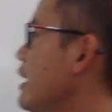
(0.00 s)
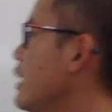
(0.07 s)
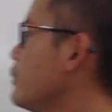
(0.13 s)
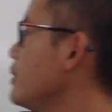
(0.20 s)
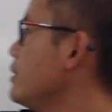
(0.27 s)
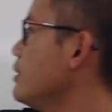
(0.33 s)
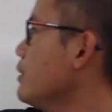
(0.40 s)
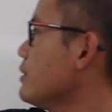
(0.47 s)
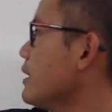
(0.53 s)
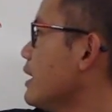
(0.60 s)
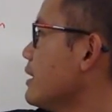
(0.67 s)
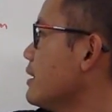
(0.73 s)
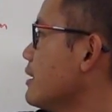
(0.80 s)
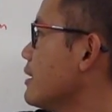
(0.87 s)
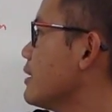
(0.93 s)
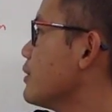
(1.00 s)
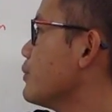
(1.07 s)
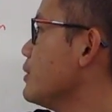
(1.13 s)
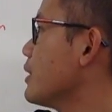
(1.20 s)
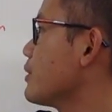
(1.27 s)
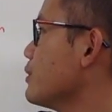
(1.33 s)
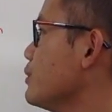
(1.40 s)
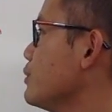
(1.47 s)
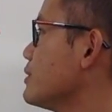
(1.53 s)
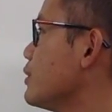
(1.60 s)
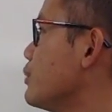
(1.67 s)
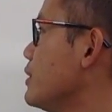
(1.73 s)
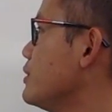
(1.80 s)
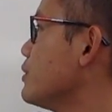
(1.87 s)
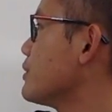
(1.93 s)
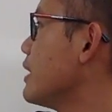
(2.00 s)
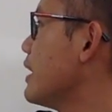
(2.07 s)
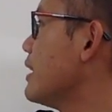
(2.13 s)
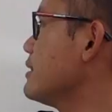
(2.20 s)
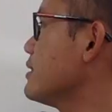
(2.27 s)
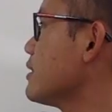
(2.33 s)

and we know that we are going to use the ratio test,